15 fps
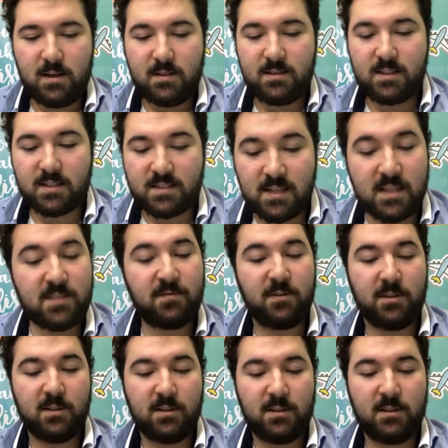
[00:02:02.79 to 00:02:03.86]

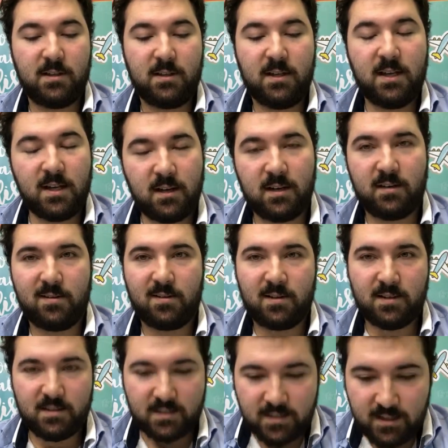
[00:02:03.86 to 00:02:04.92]
Successful English
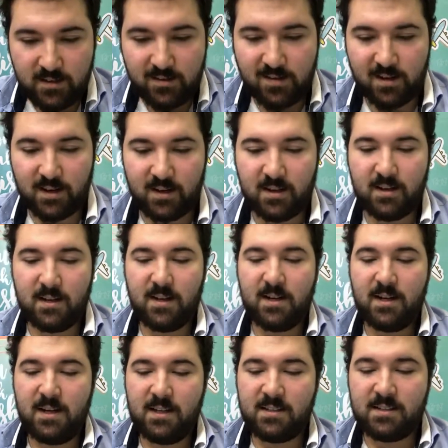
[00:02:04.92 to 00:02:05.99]
teaching
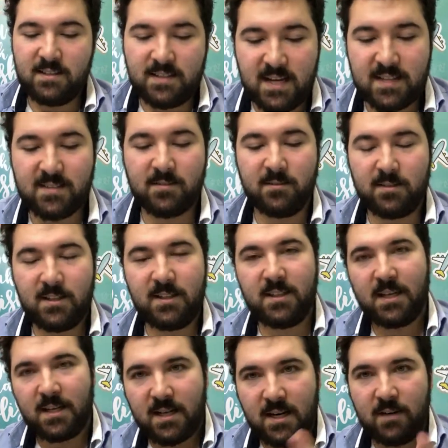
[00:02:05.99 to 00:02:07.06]
is nestled in
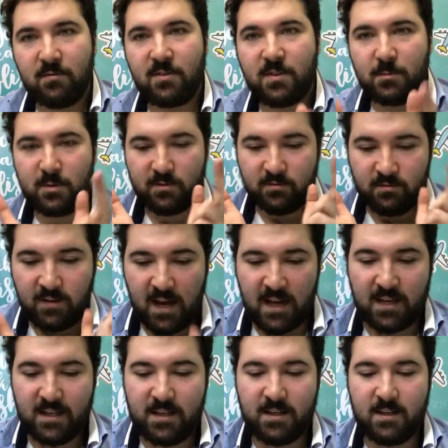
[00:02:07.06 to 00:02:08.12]
that comfortable
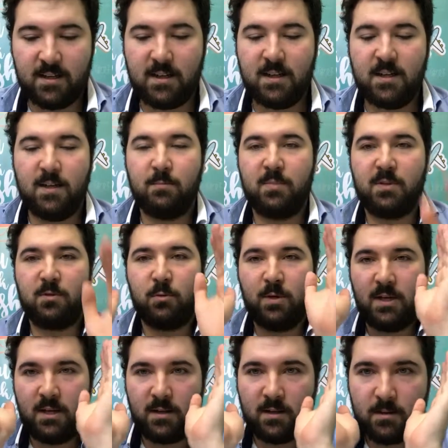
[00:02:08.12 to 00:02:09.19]
valley
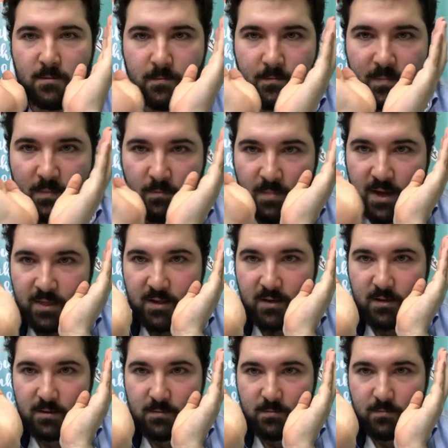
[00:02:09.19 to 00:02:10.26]
between
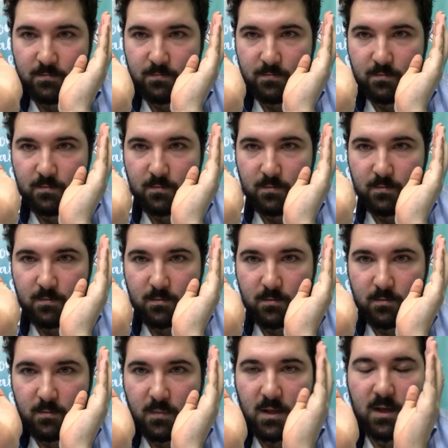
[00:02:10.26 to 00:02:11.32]
method
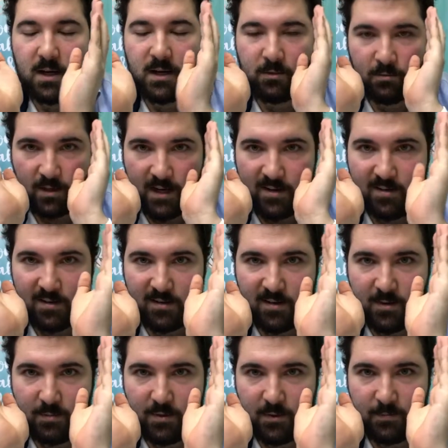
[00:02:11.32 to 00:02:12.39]
and
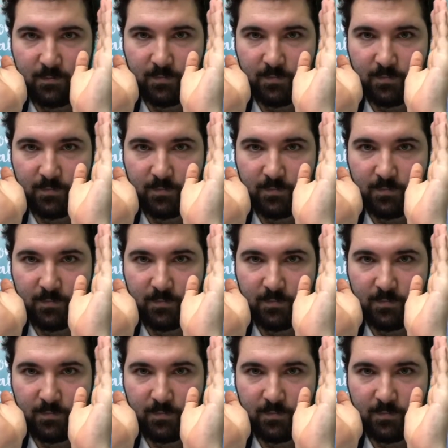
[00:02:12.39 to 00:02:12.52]
relationship.